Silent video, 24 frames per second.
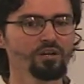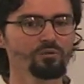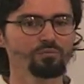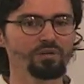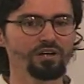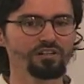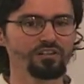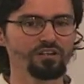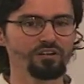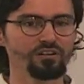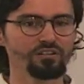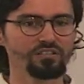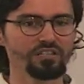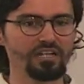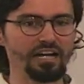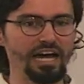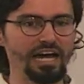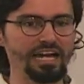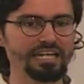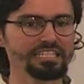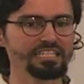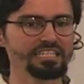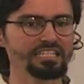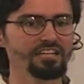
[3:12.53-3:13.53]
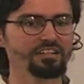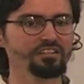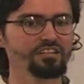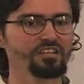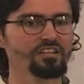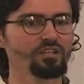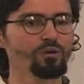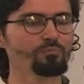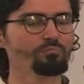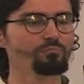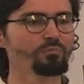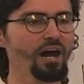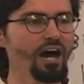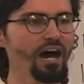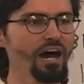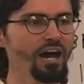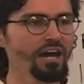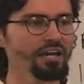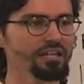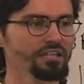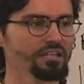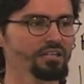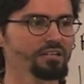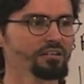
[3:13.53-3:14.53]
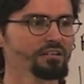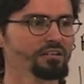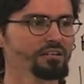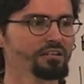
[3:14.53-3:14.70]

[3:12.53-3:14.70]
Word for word: But there is an idea that the body